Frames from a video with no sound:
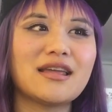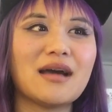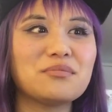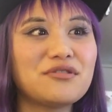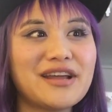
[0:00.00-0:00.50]

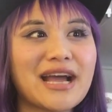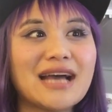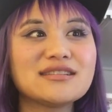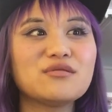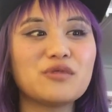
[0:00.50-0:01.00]
yeah, Pudding
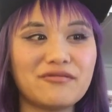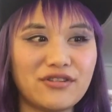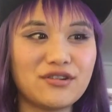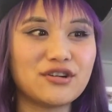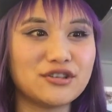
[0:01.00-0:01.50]
hasn't
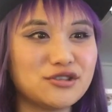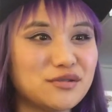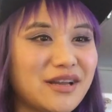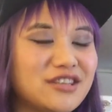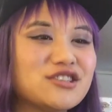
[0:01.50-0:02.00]
revealed her
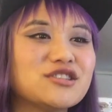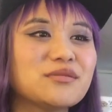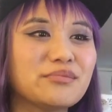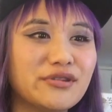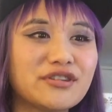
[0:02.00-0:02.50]
true nature
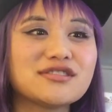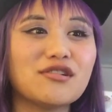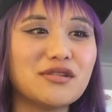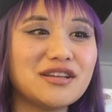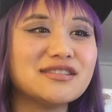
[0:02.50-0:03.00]
to Brooke,
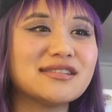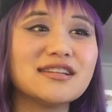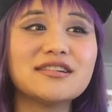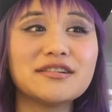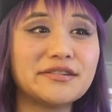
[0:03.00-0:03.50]
so he
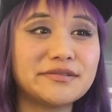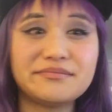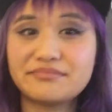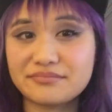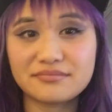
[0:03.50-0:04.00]
still
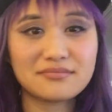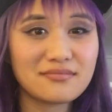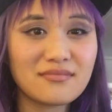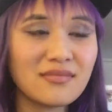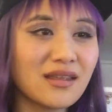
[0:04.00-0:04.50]

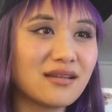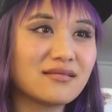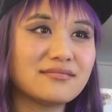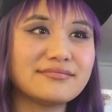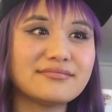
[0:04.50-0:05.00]

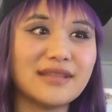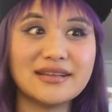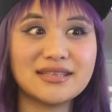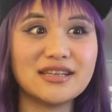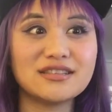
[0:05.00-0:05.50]

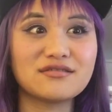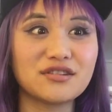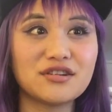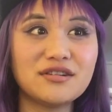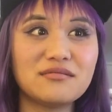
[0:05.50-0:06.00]
thinks he's
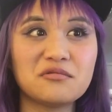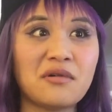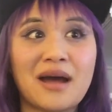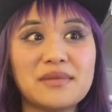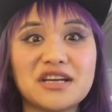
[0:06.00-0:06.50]
good.
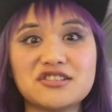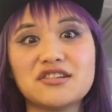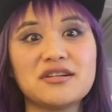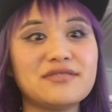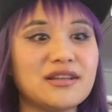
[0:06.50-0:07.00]
Well, I'm not
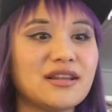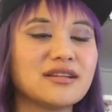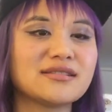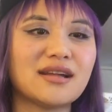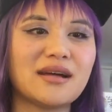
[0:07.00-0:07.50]
sure if he
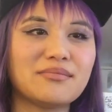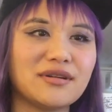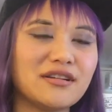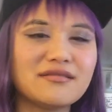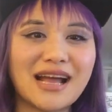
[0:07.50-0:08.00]
thinks that,
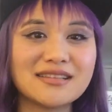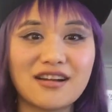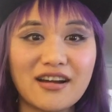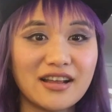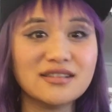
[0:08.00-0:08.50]
but that's
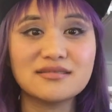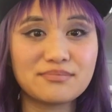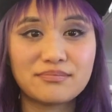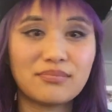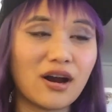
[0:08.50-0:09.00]
not his
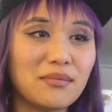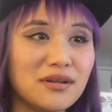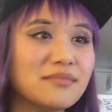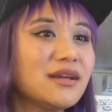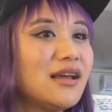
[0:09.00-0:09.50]

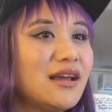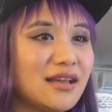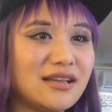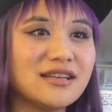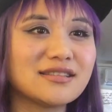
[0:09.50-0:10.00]
problem.
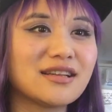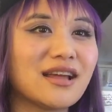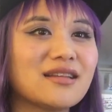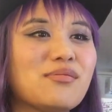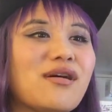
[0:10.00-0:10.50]
He needs to
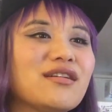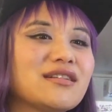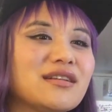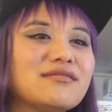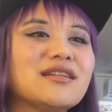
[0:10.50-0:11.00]
get the
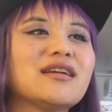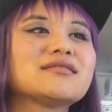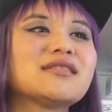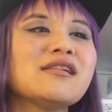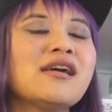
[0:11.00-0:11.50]
poneglyph
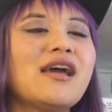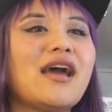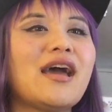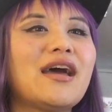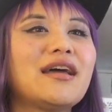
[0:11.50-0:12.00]
things.
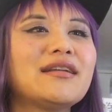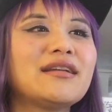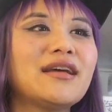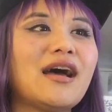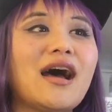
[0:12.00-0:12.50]

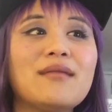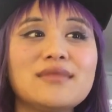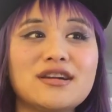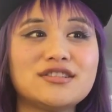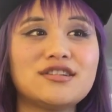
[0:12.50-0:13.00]
And
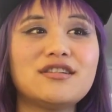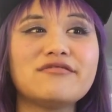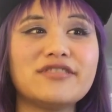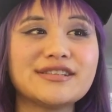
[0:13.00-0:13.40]
I'm not sure if